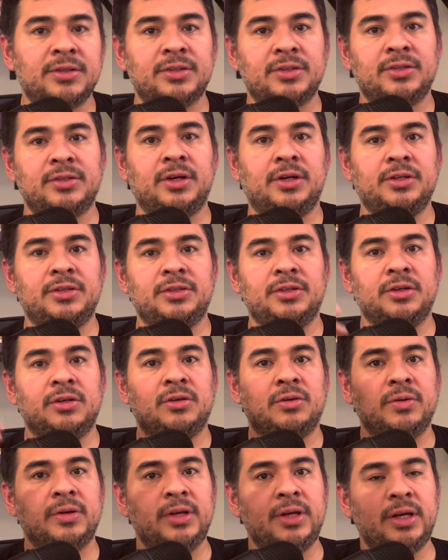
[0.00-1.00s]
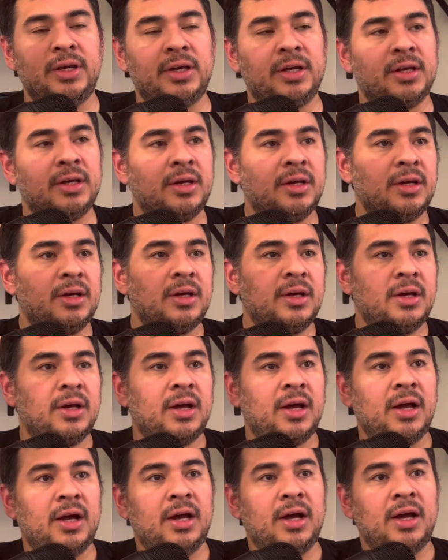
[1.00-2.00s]
starts to creak.
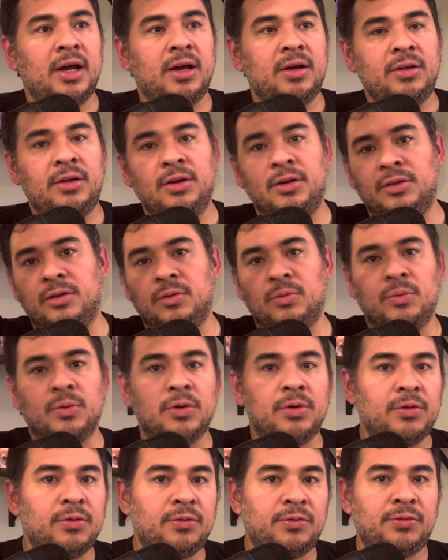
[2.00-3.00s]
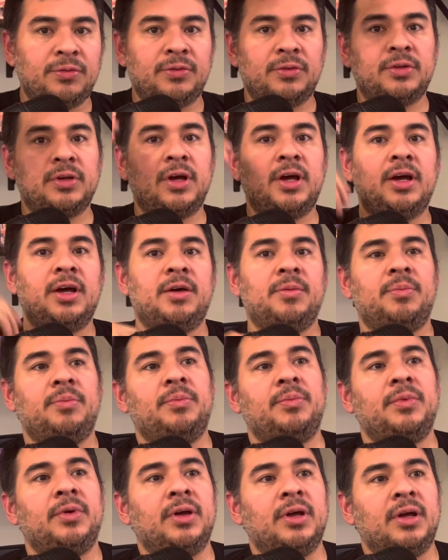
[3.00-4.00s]
You know, the rooftop,
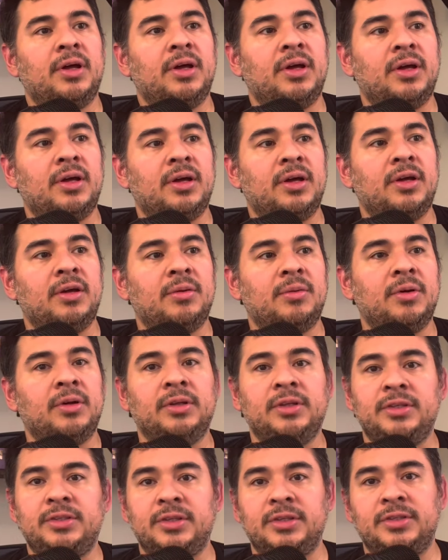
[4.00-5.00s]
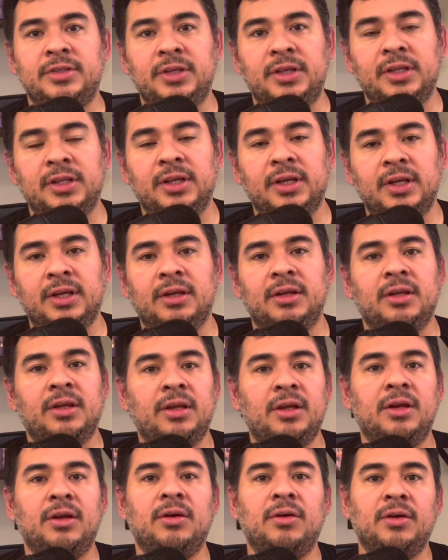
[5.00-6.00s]
or at least the ceiling,
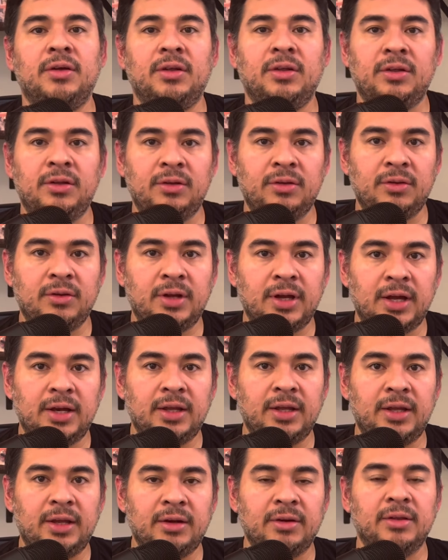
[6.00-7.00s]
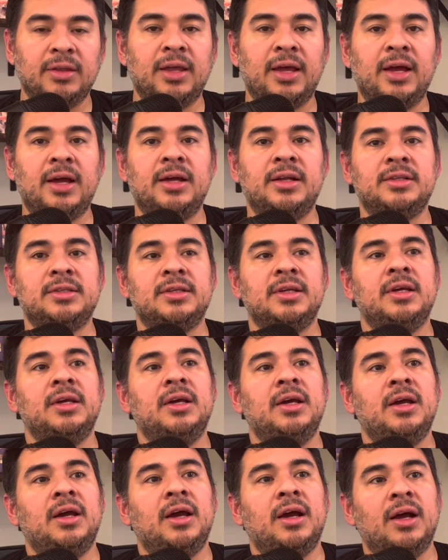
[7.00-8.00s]
you know, you kind of hear that.
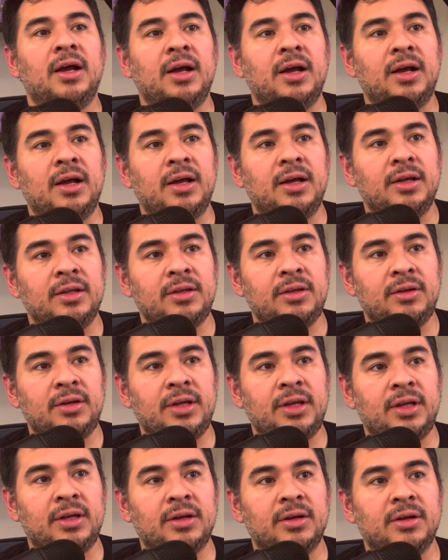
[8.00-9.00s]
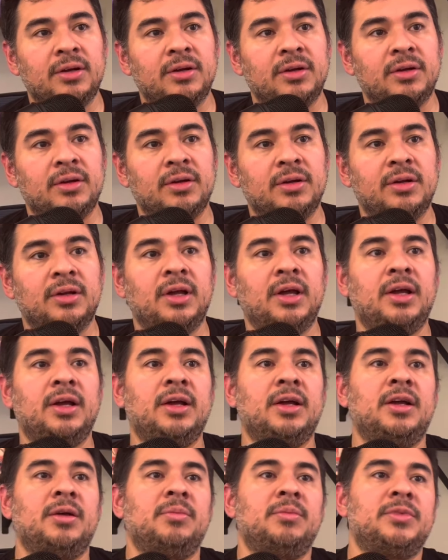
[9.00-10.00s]
You hear
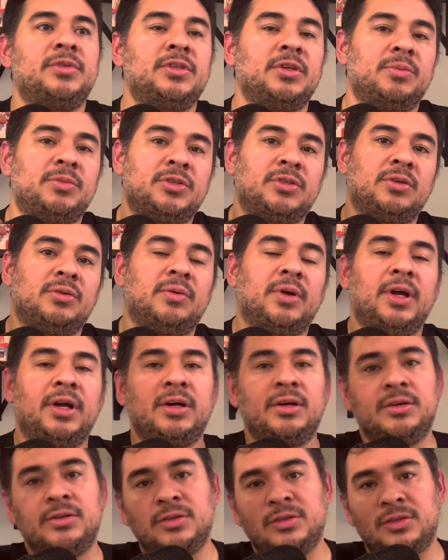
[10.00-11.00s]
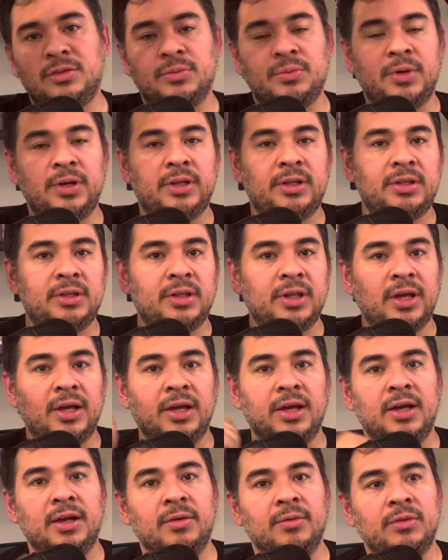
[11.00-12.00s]
some surrounds with
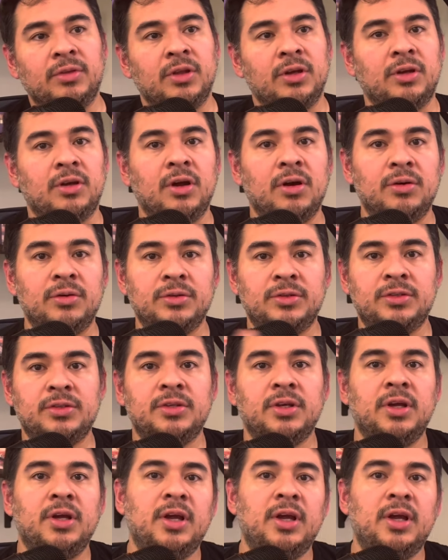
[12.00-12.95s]
the ghost